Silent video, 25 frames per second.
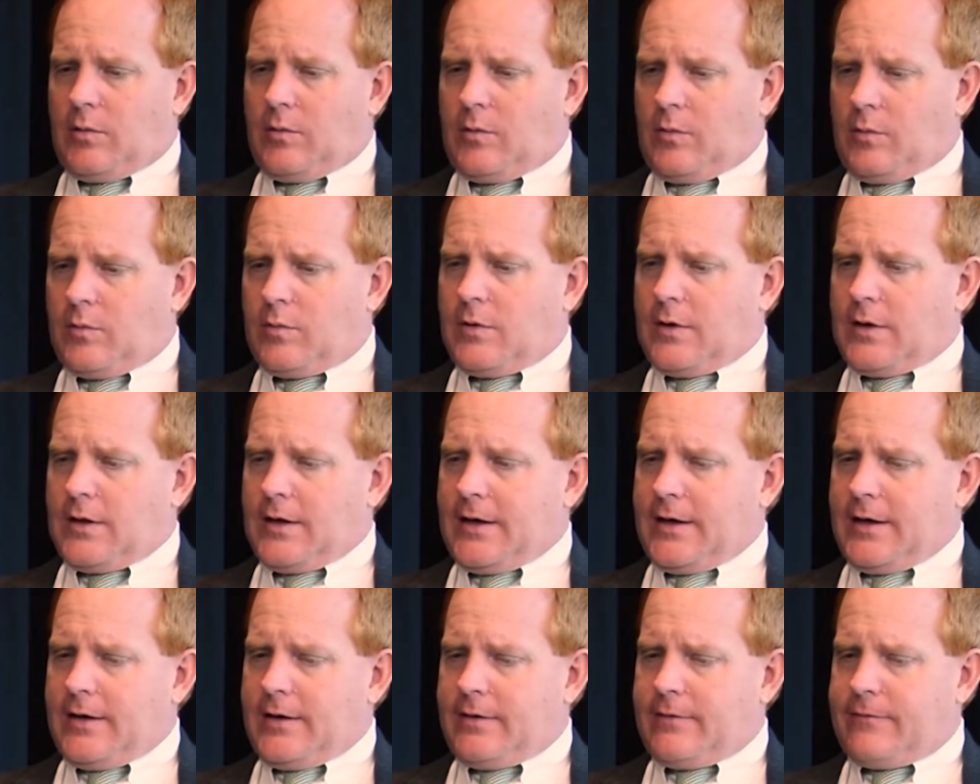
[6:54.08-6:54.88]
Well,
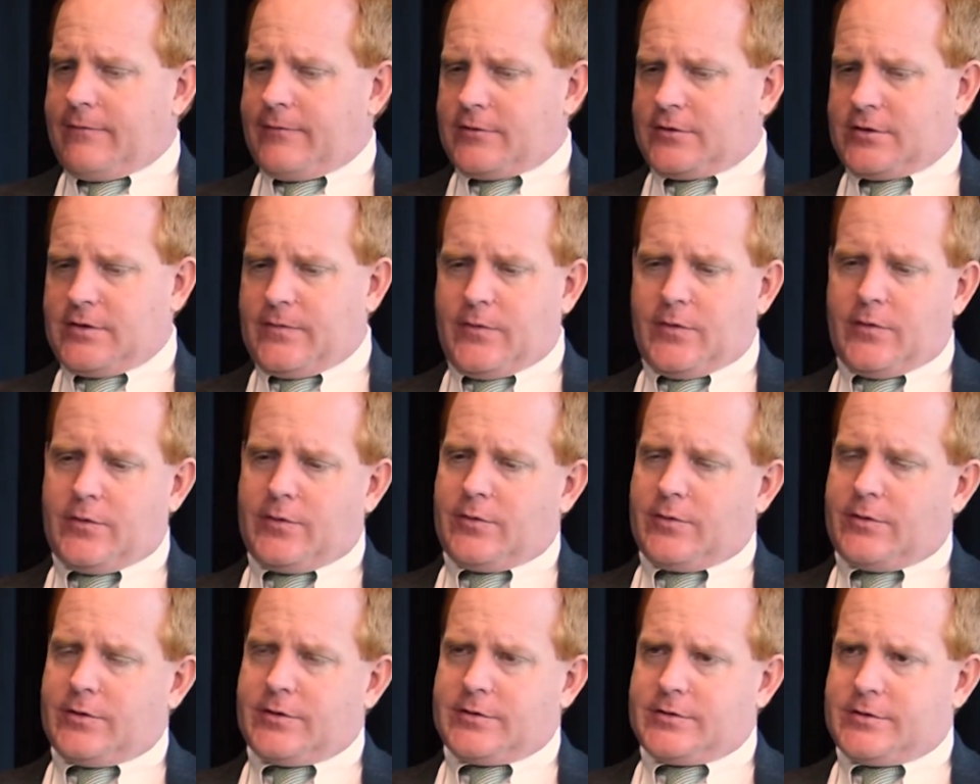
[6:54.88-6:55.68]
I, first of all,
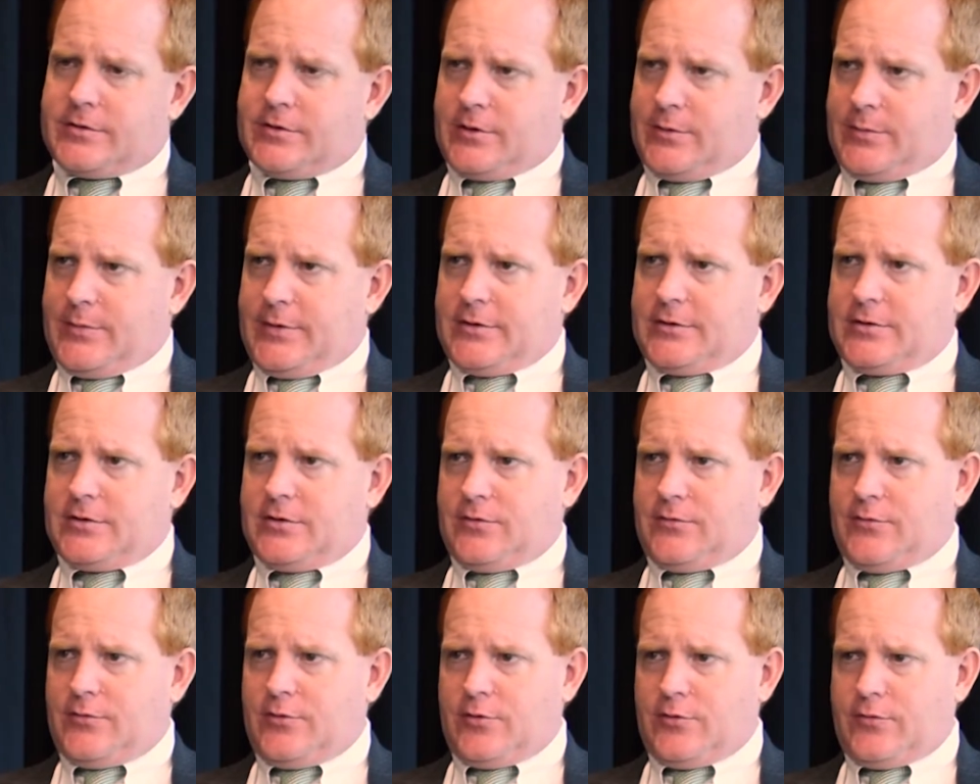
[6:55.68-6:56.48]
don't consider
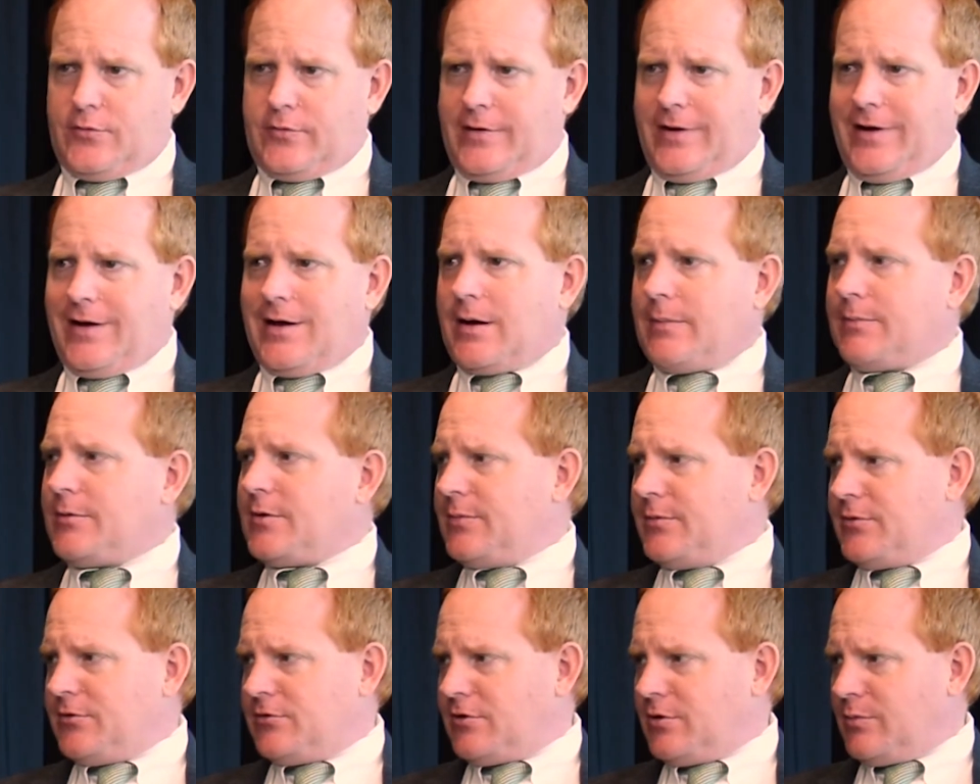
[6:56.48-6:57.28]
myself an overly
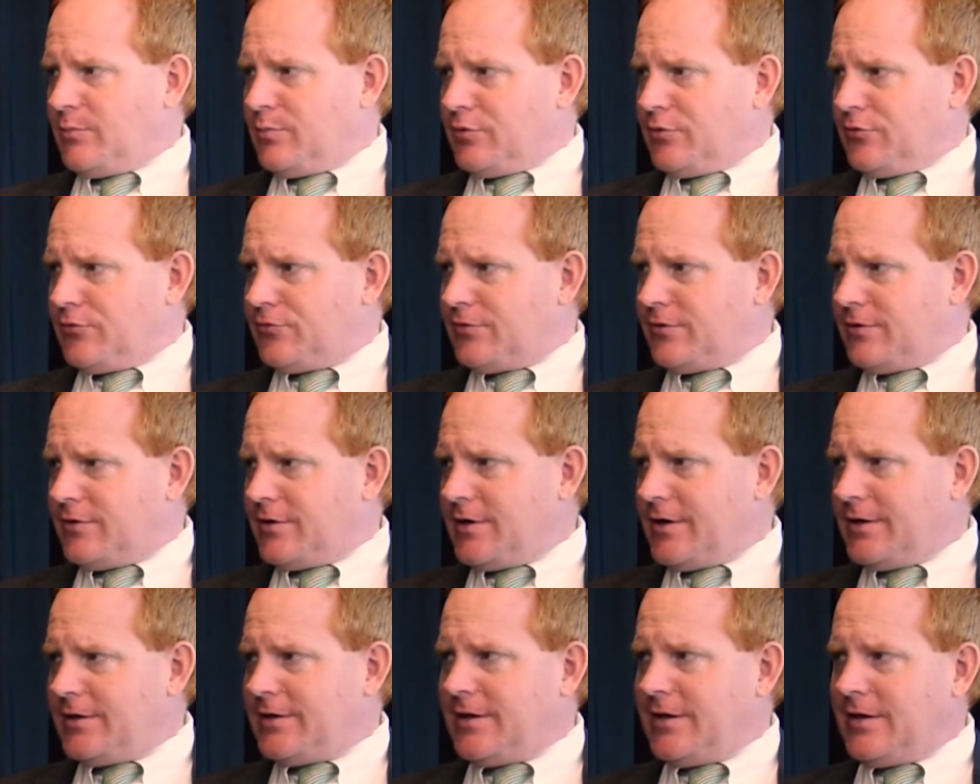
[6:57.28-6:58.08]
optimistic person.
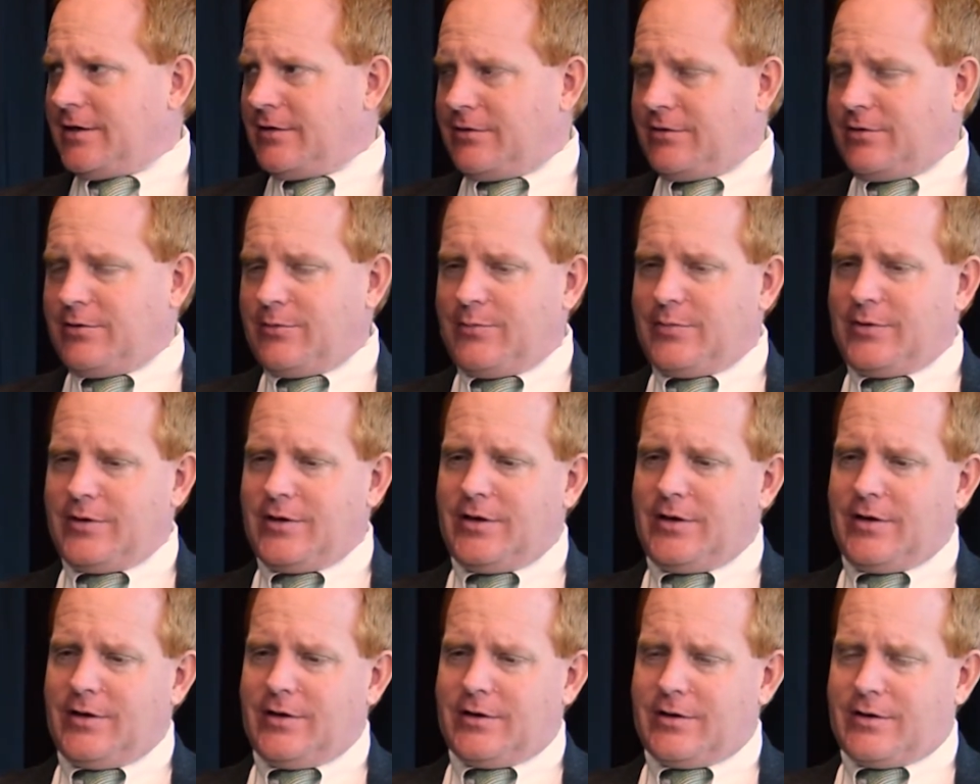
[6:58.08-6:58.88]
I tend to
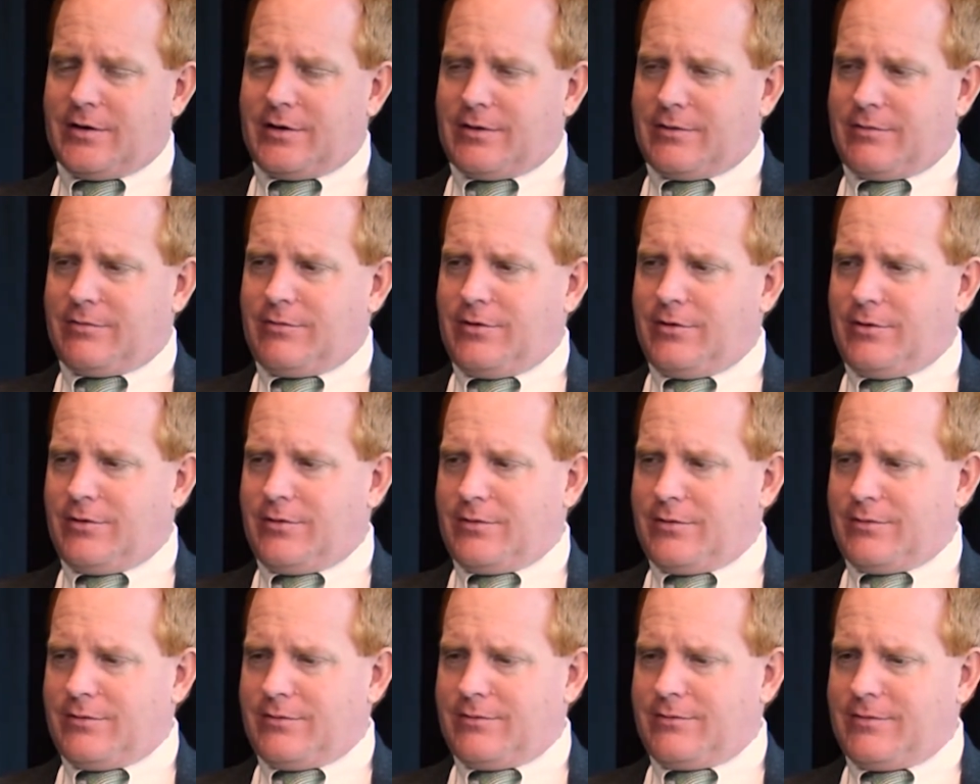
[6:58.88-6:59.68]
be, you
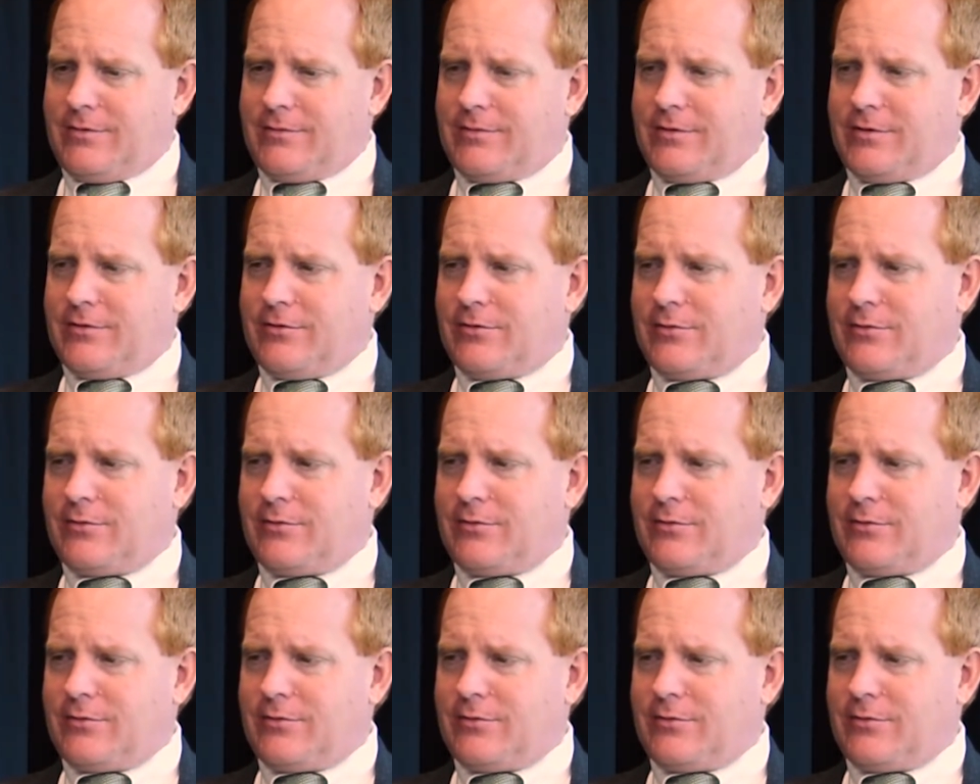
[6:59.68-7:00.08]
know, if there's a